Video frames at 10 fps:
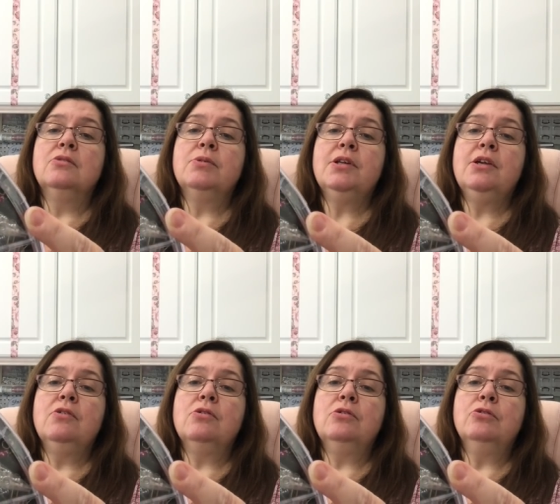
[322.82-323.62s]
20
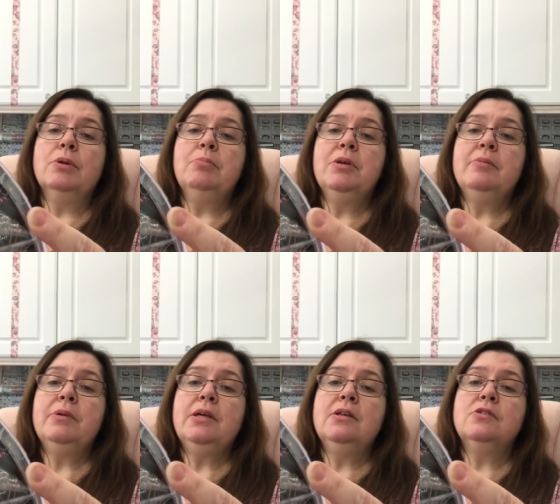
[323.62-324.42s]
gold crimping
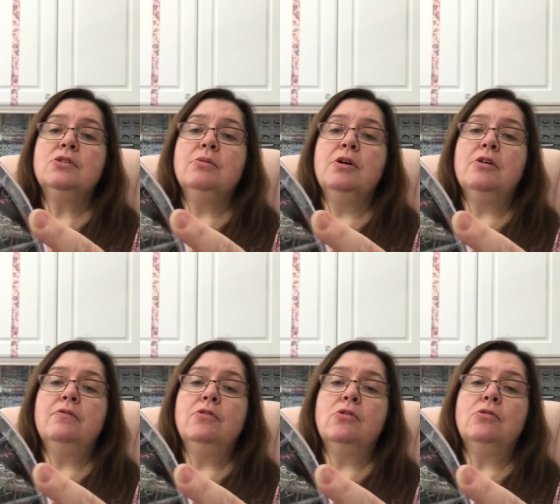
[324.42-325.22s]
beads,
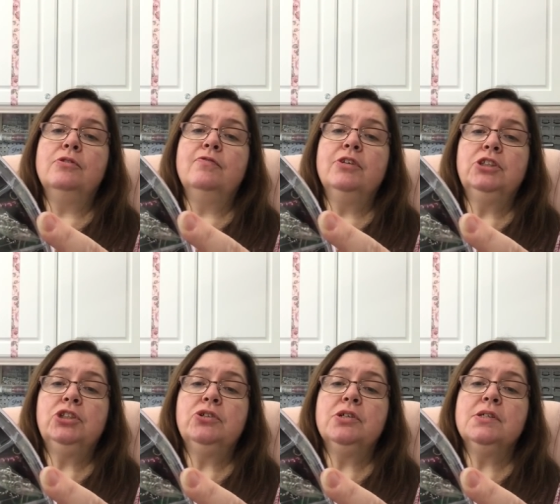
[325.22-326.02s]
12 gold fish
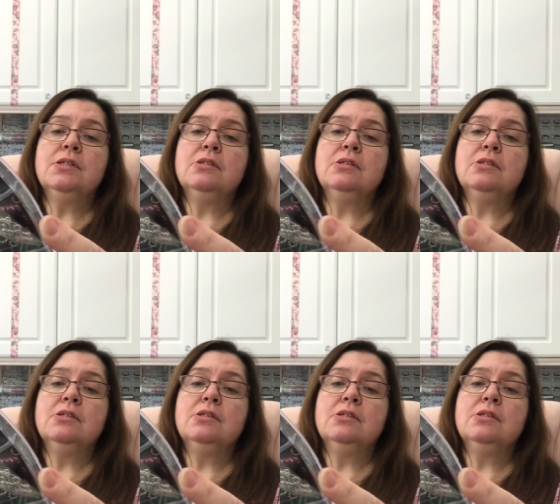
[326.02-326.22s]
hooks.